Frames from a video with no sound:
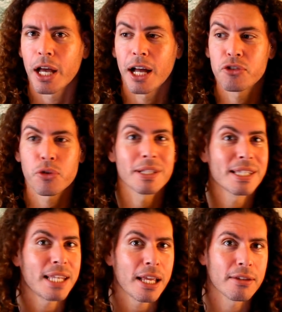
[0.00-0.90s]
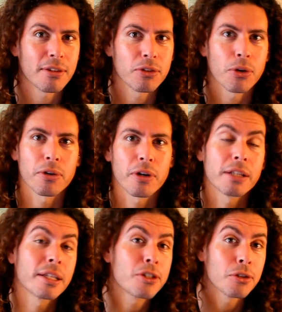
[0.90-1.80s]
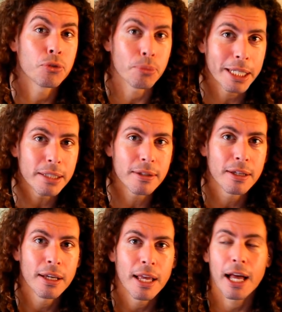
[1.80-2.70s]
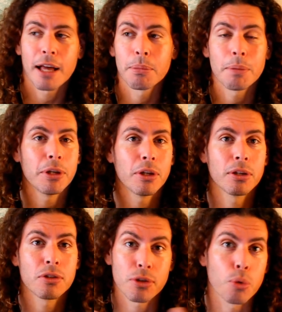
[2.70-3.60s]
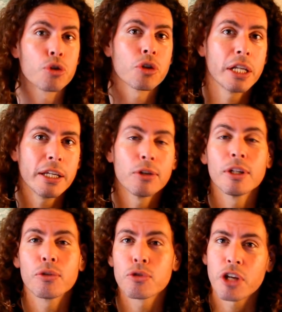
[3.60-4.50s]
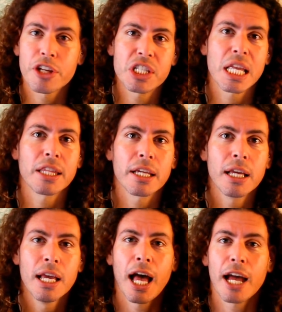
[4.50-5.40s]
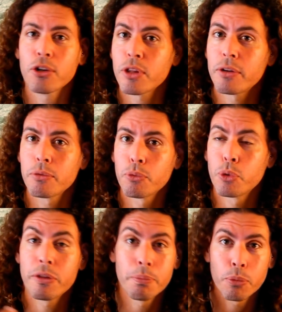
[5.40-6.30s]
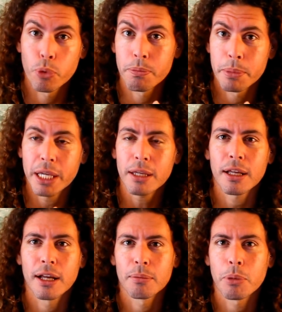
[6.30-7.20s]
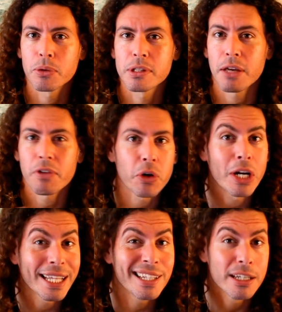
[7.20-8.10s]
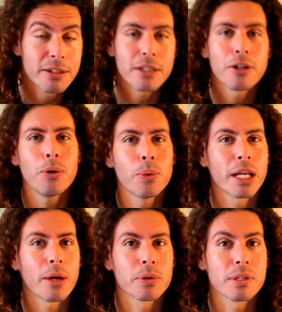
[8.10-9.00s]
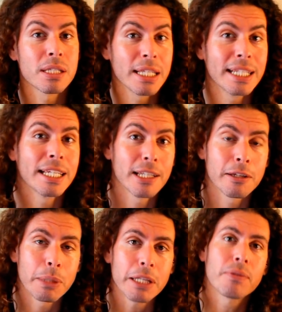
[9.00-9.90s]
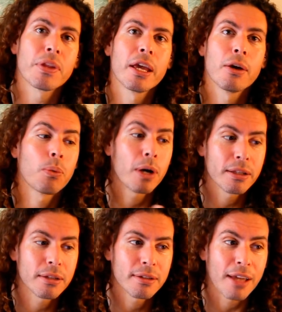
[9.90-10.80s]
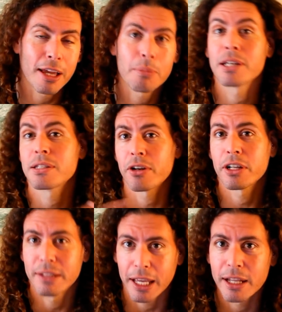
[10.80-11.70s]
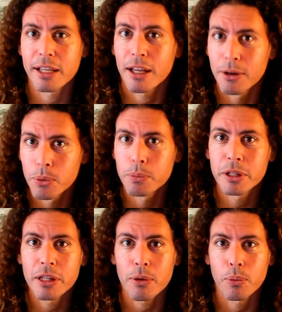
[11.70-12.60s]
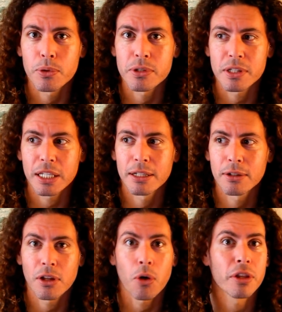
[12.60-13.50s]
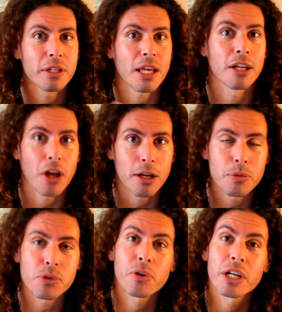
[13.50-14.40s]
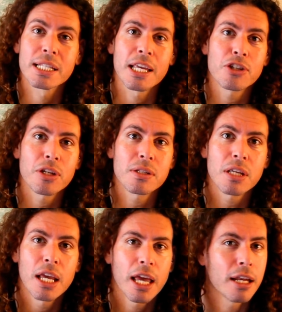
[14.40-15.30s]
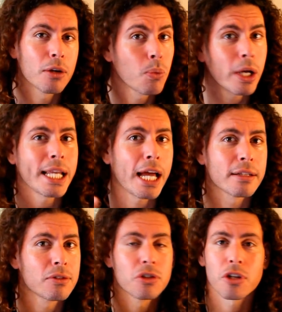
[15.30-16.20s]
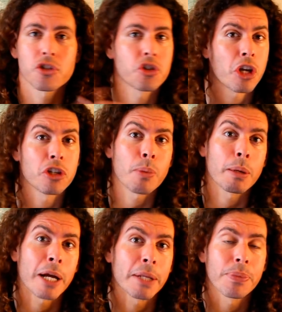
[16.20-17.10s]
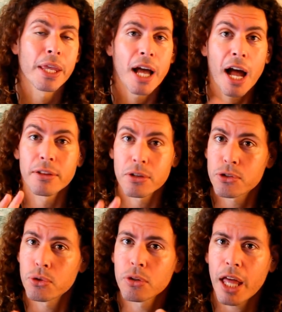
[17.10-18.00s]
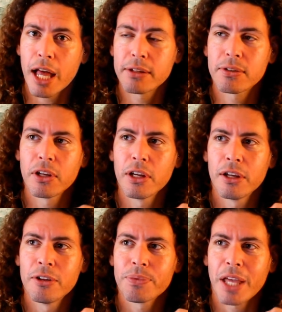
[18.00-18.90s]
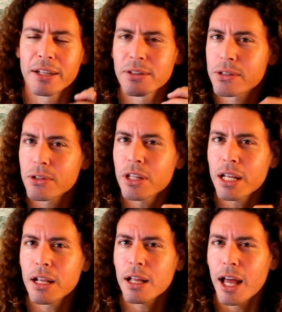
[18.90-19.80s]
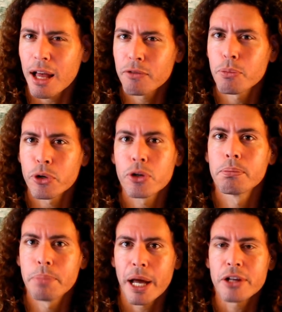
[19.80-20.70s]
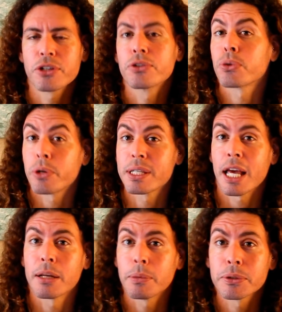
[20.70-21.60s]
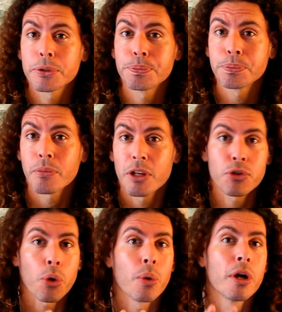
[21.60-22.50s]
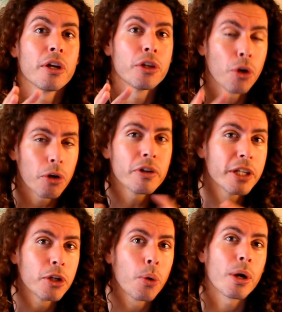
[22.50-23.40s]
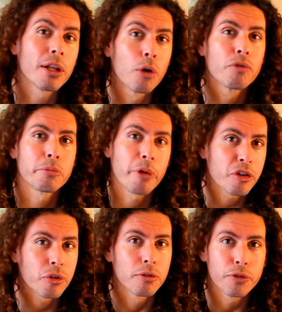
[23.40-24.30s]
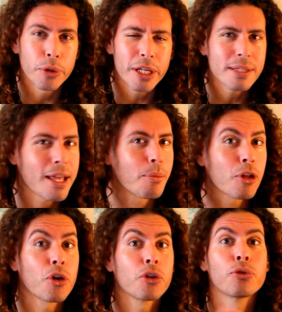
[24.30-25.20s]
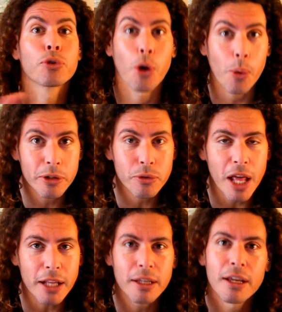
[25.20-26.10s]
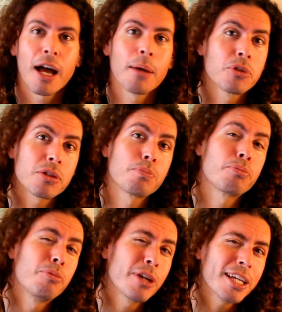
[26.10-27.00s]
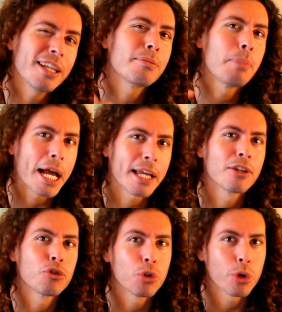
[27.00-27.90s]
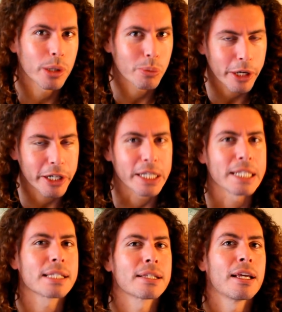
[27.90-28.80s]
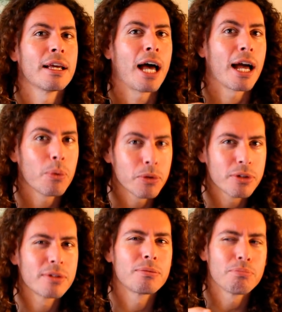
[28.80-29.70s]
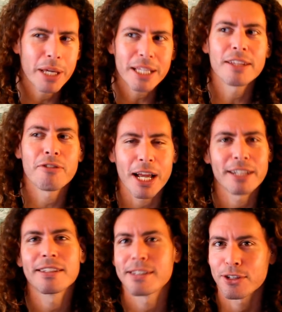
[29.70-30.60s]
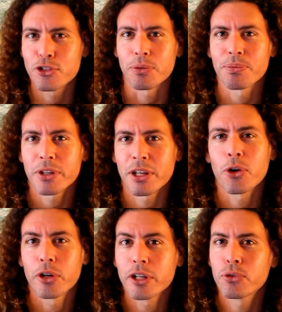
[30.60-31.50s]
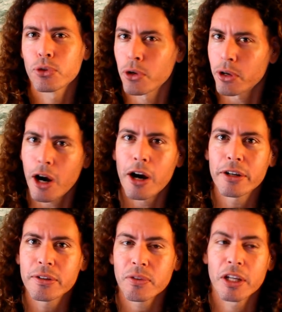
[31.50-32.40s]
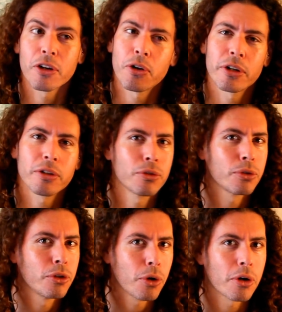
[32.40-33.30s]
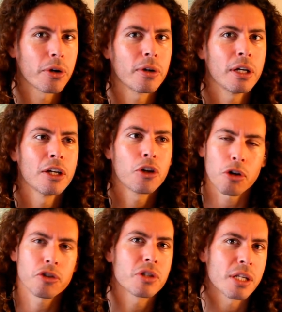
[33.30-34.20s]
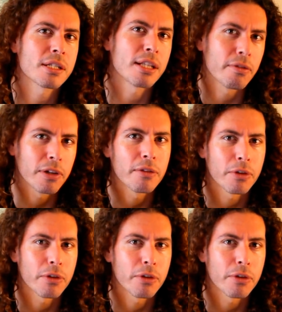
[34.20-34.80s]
transcend your addiction to meat. Maybe socially you need to change something. I know that with me, about 7 or 8 years ago, when I was still eating meat, one time I started dating a woman that was in all these anonymous organizations, and in one night she just changed my mind. I understood that I have more compassion towards animals. So you already know what low vibrational food is. not going to go into that. I'm just bringing it back into your awareness. I would make the right decision according to your heart and according to your consciousness level of